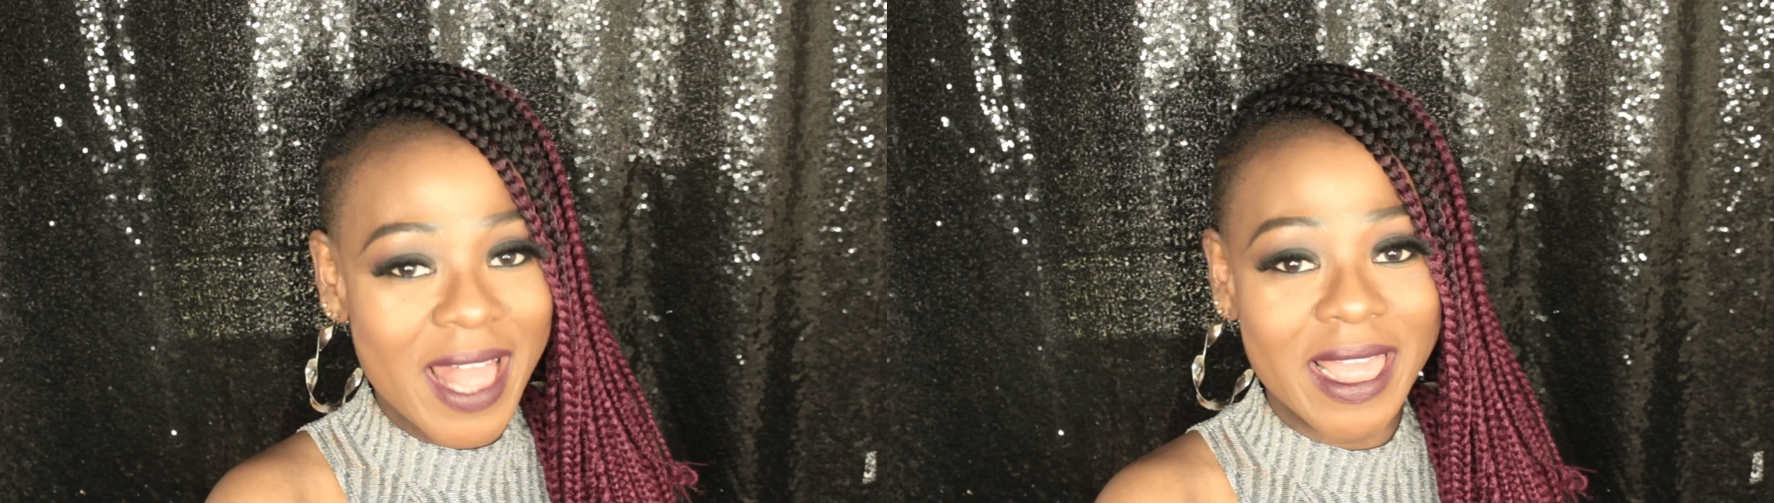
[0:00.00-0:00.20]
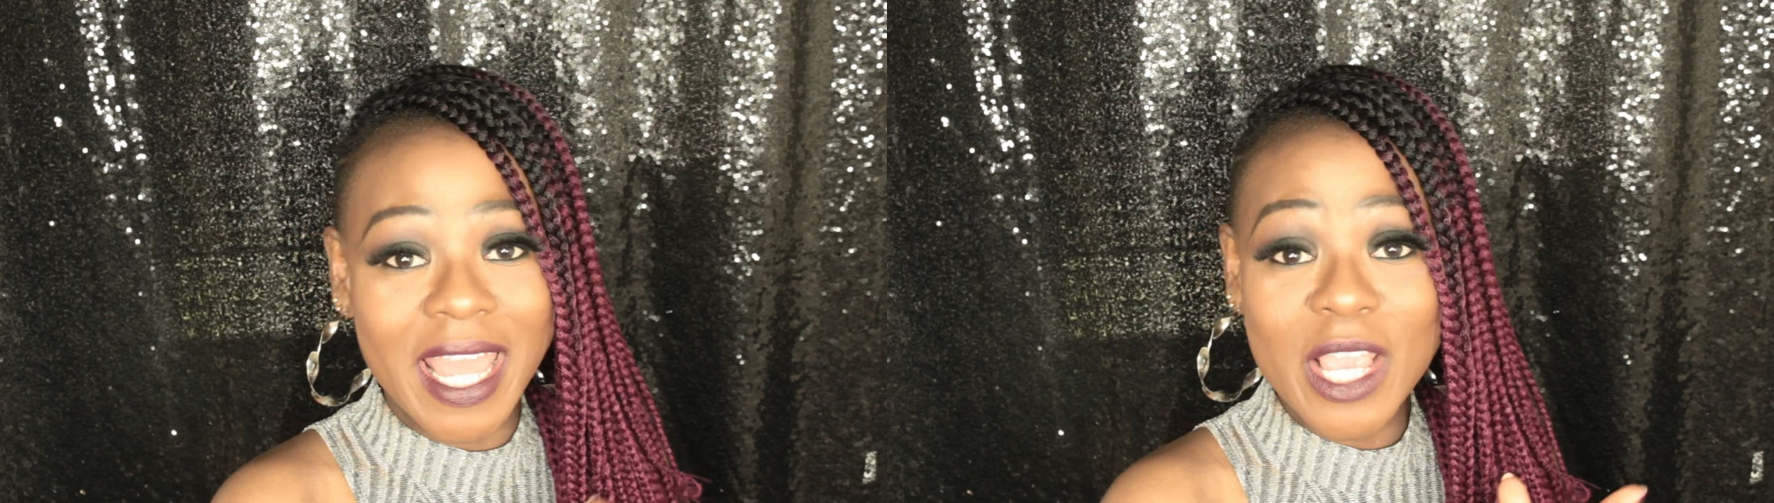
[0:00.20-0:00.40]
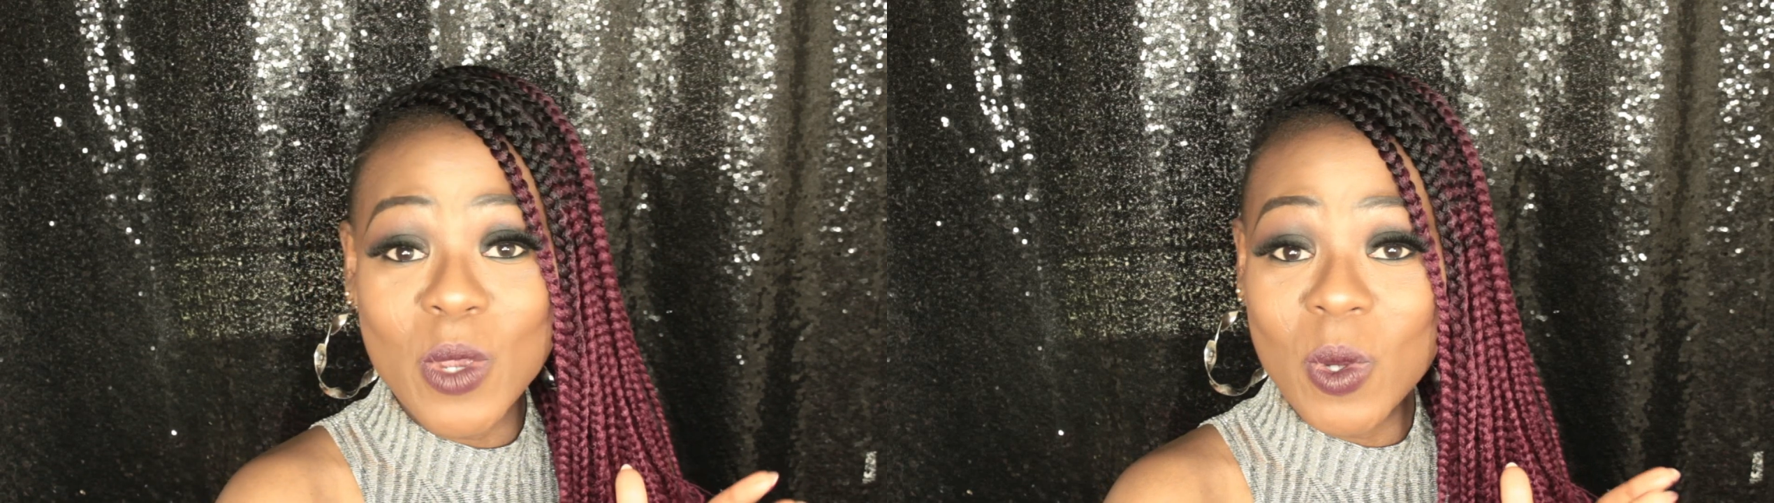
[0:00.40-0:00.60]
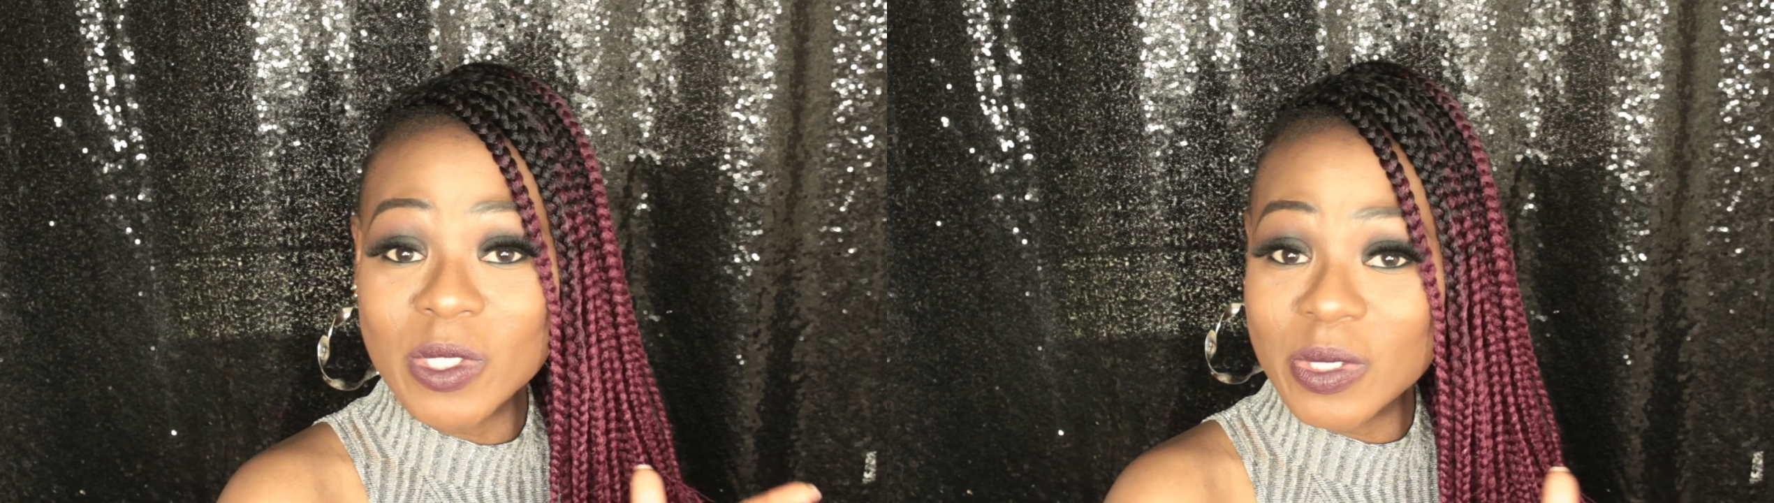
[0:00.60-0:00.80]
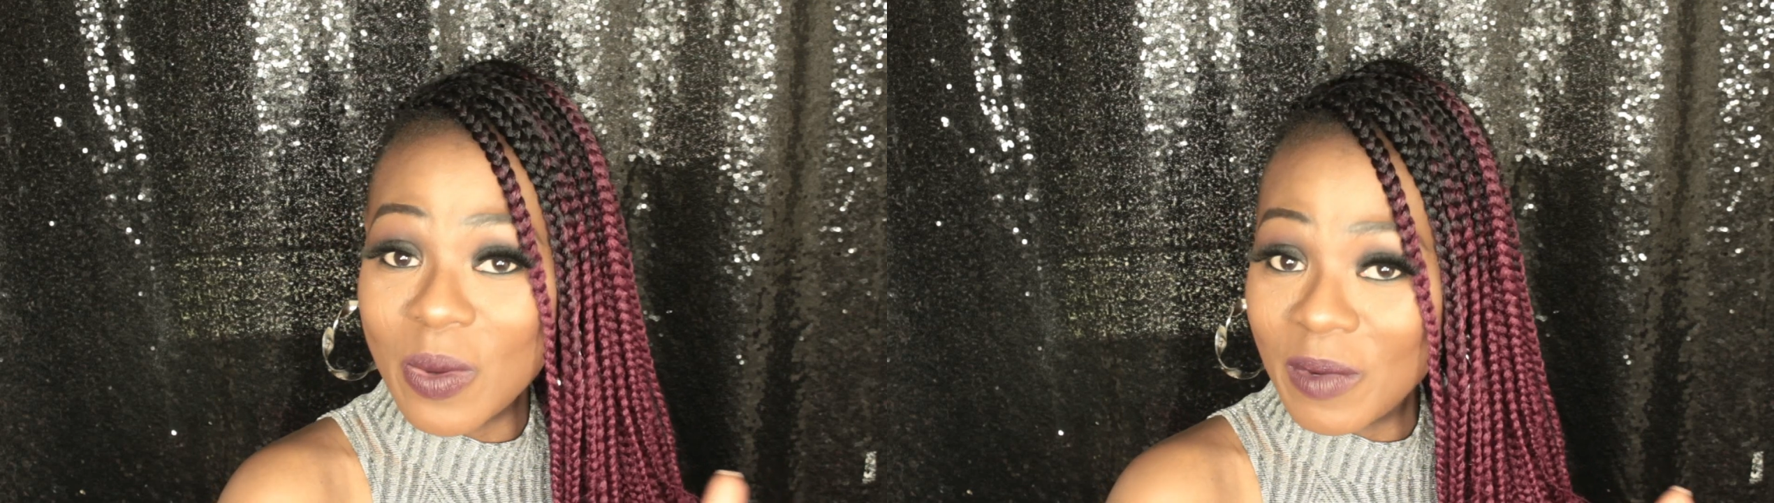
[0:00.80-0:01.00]
Thank you all
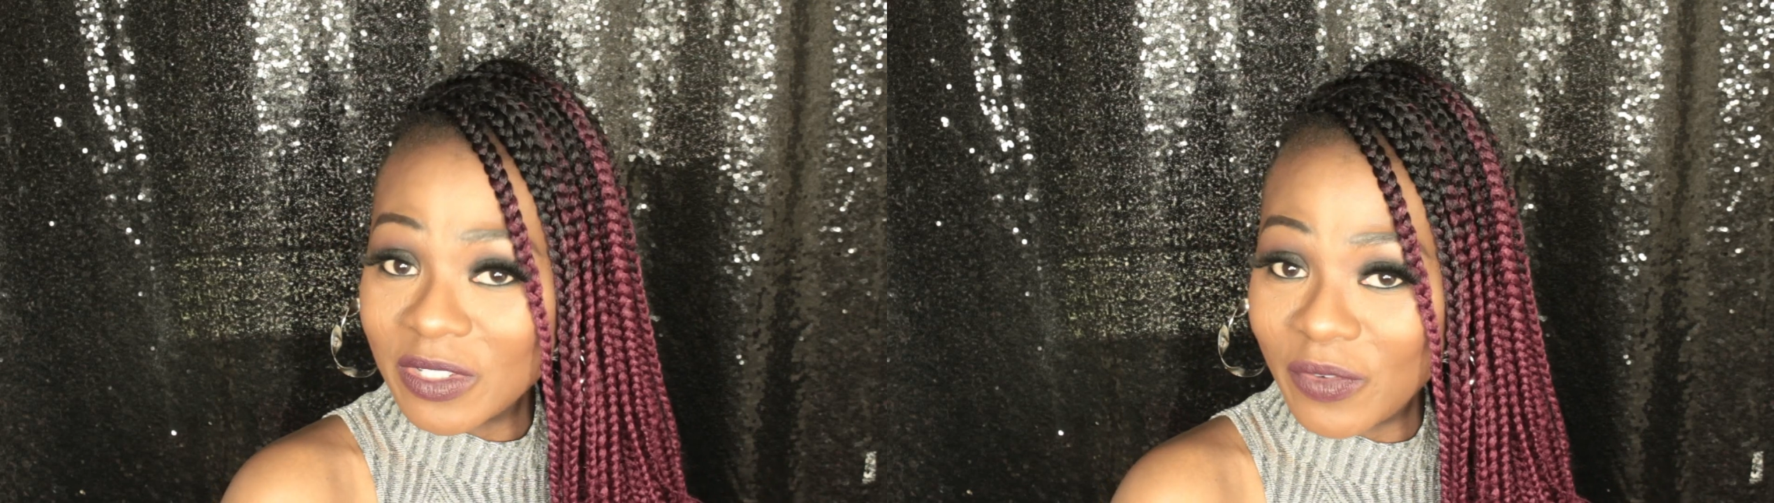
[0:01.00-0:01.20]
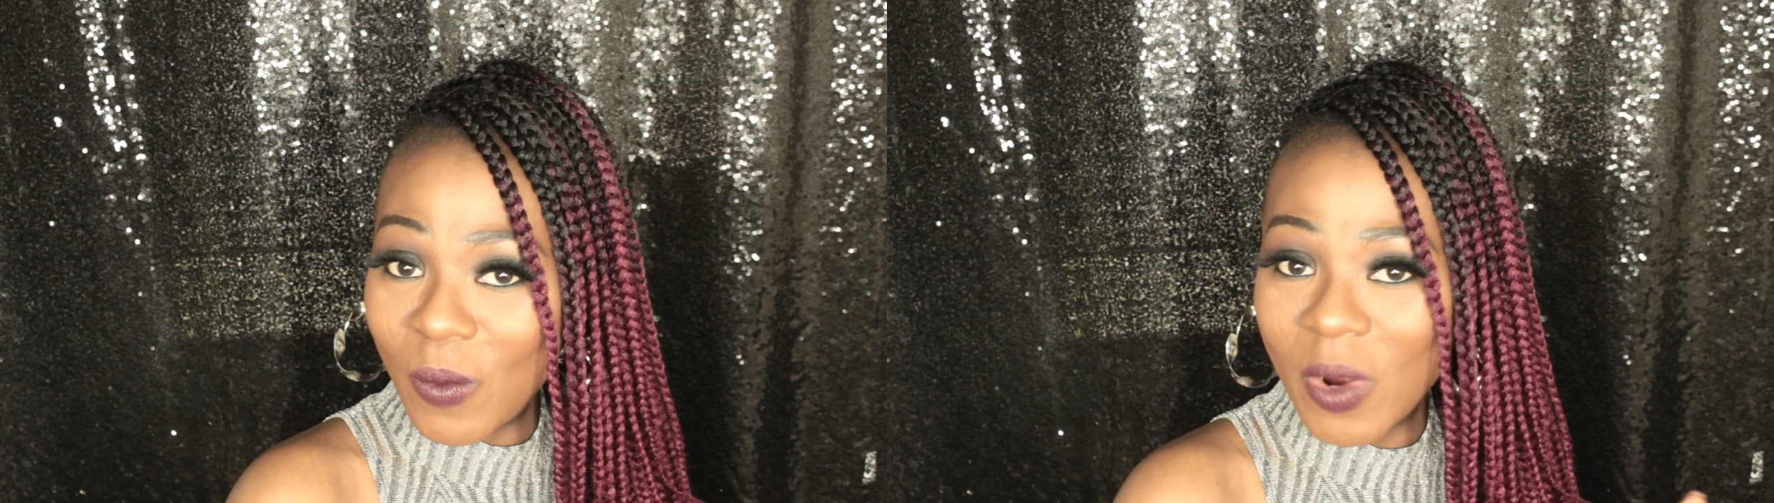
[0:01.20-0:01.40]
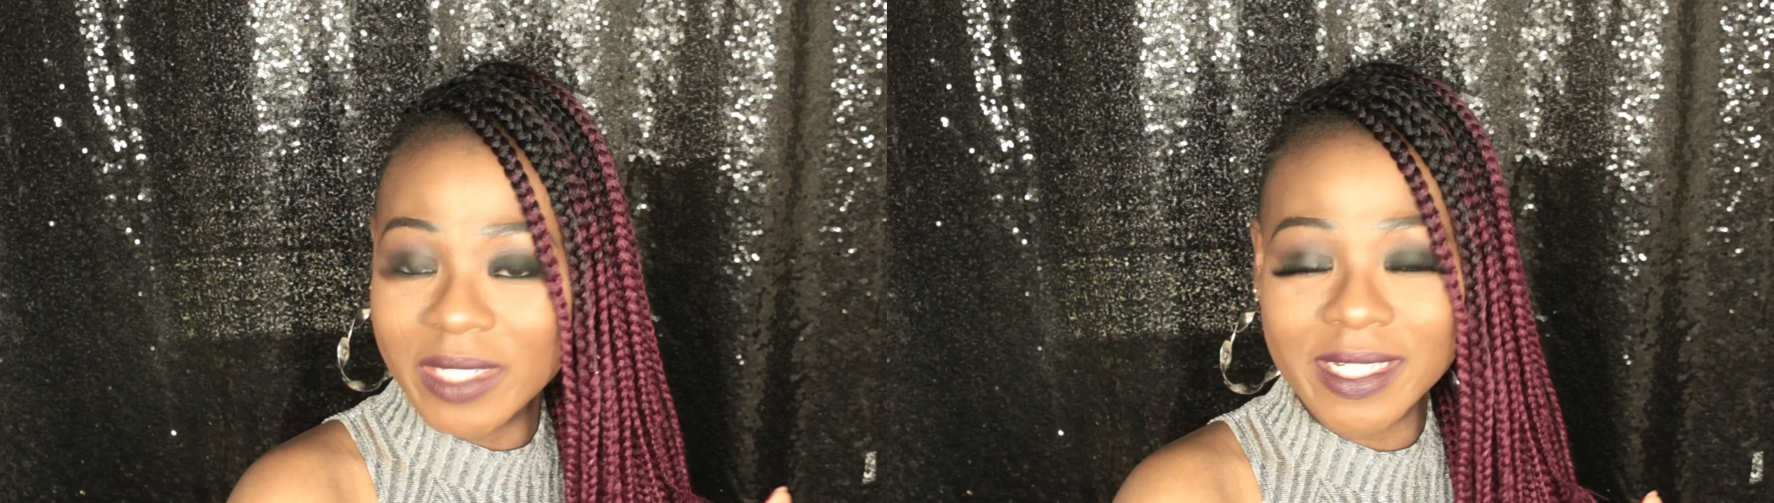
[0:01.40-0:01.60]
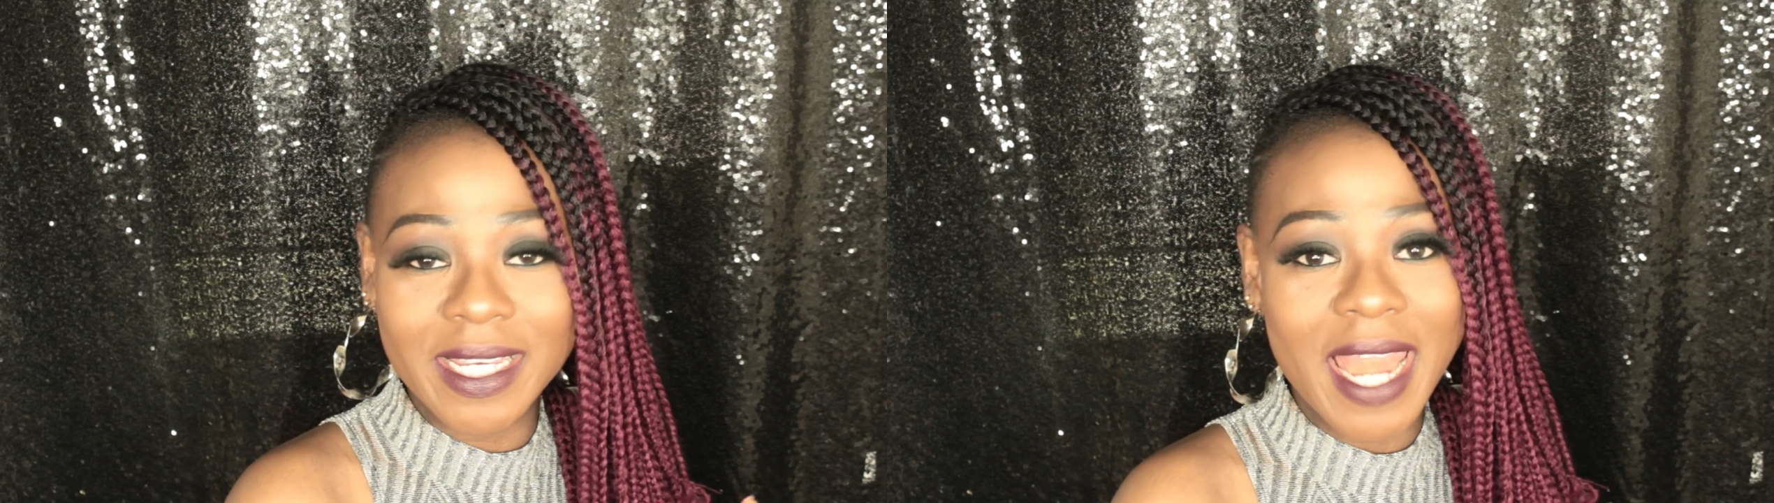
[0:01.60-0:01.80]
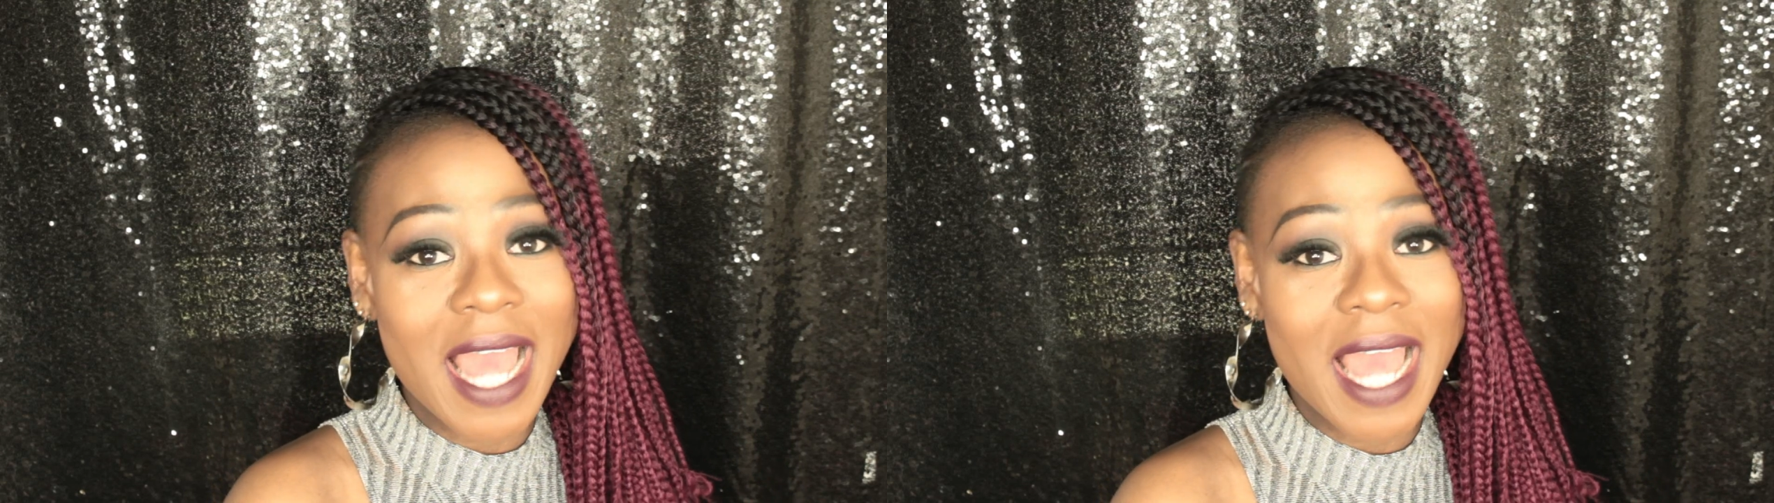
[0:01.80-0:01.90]
so much for watching,